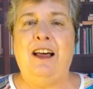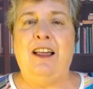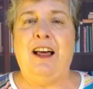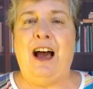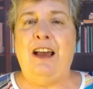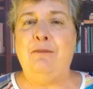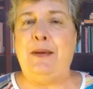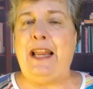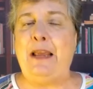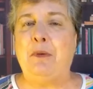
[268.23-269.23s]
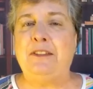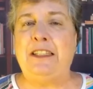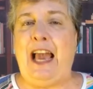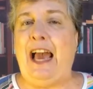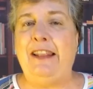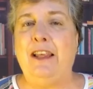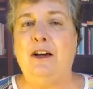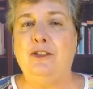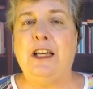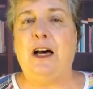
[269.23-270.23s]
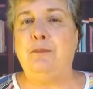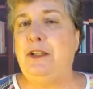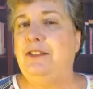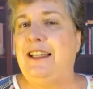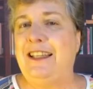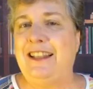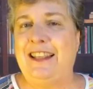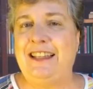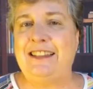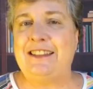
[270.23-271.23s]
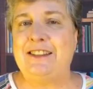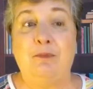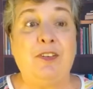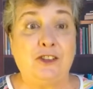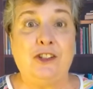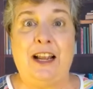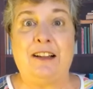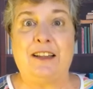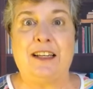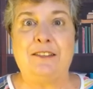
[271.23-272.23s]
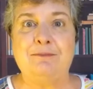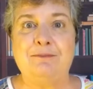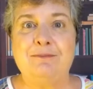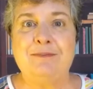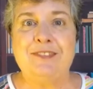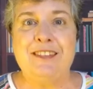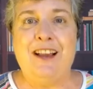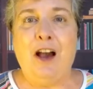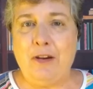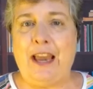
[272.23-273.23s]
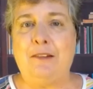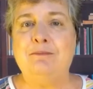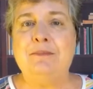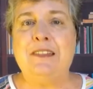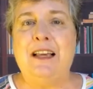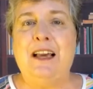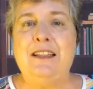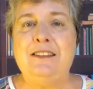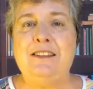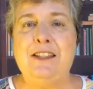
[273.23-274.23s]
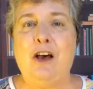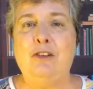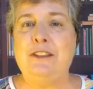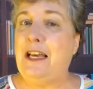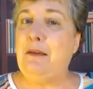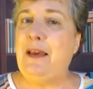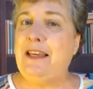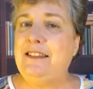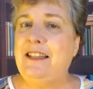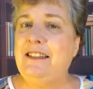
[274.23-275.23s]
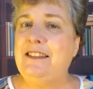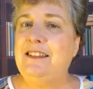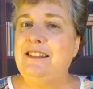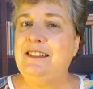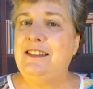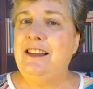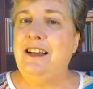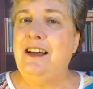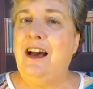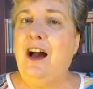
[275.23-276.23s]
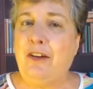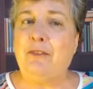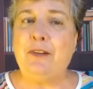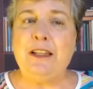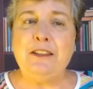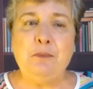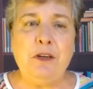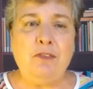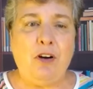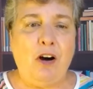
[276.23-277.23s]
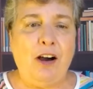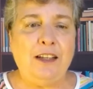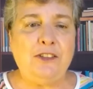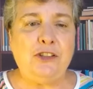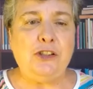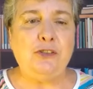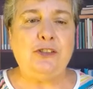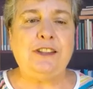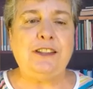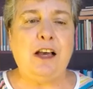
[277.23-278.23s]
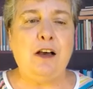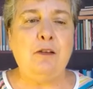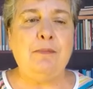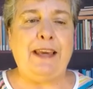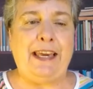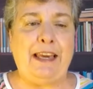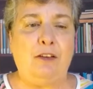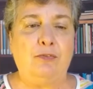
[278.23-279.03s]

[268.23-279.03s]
I've been able to add those up using this functionality. Okay, so does that make sense? Okay, well, let's move on to SUMIF.